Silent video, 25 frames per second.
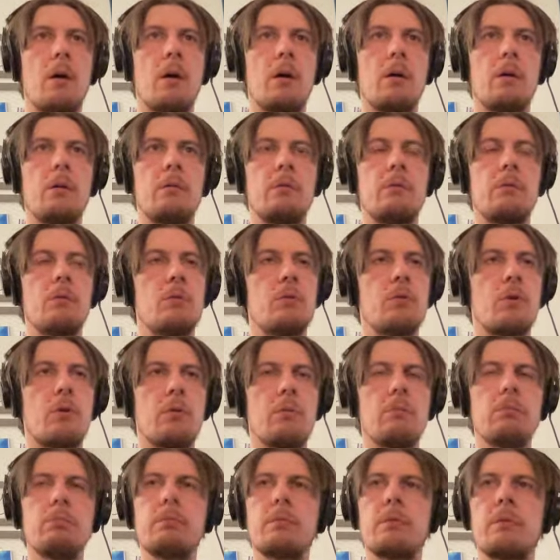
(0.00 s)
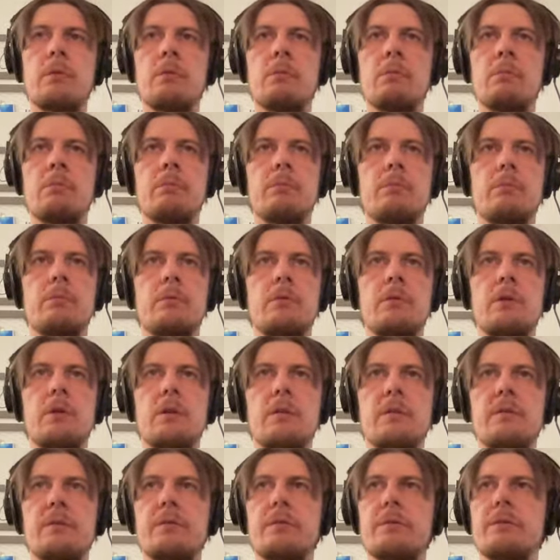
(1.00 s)
you know,
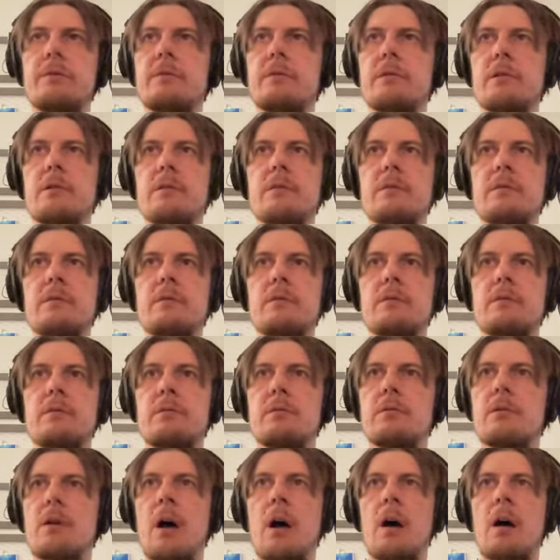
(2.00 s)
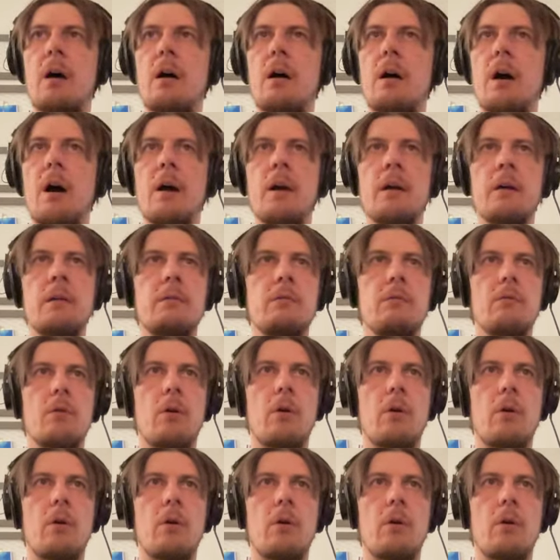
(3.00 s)
this is I